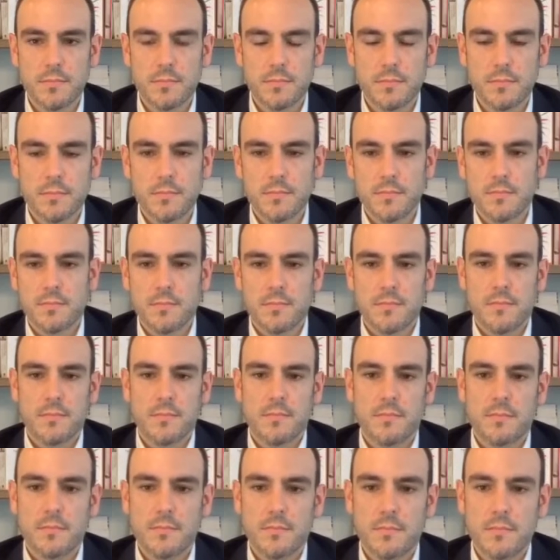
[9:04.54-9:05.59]

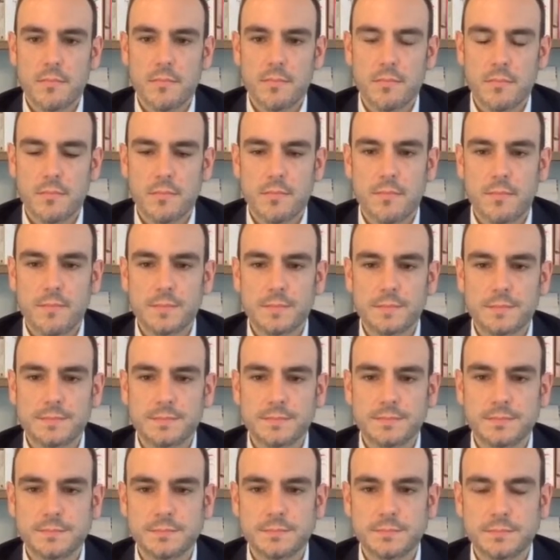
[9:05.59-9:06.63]

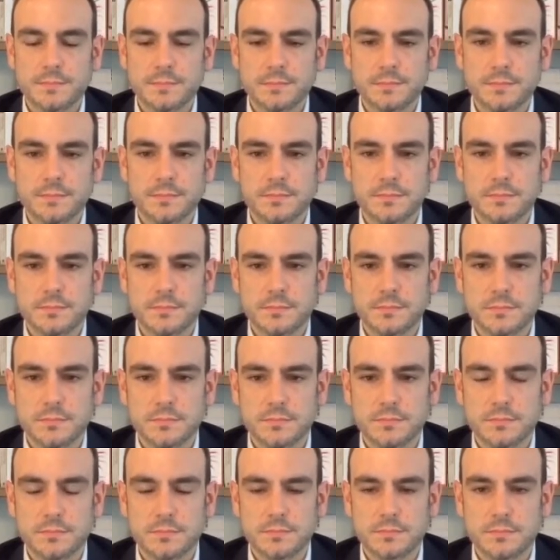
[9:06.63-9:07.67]

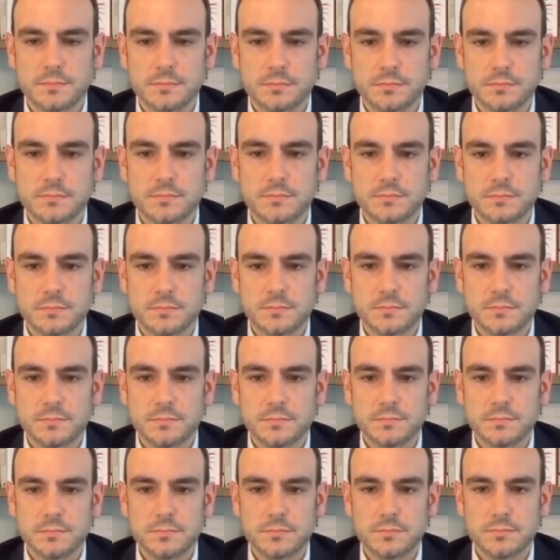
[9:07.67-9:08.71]

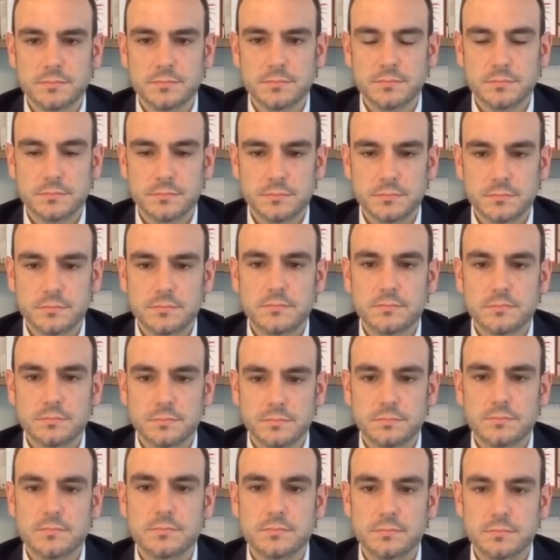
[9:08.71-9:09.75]

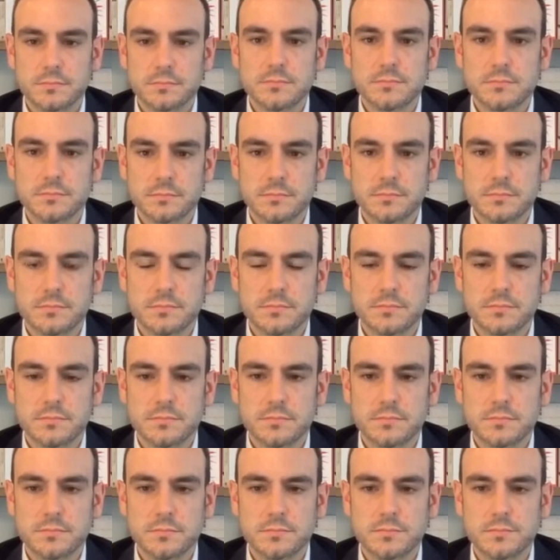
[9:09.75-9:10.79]

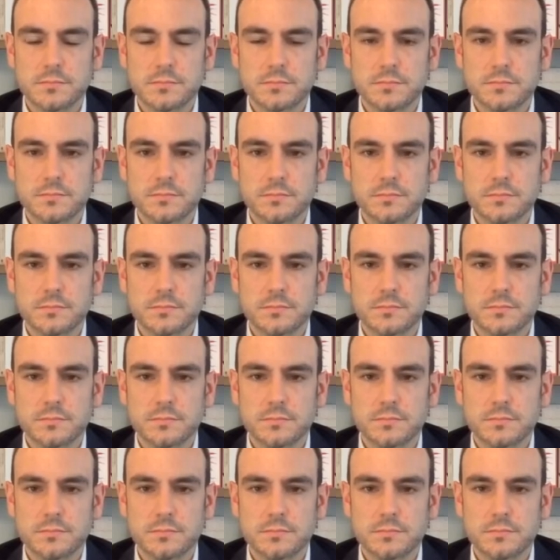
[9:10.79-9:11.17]
No words are spoken by the person on screen.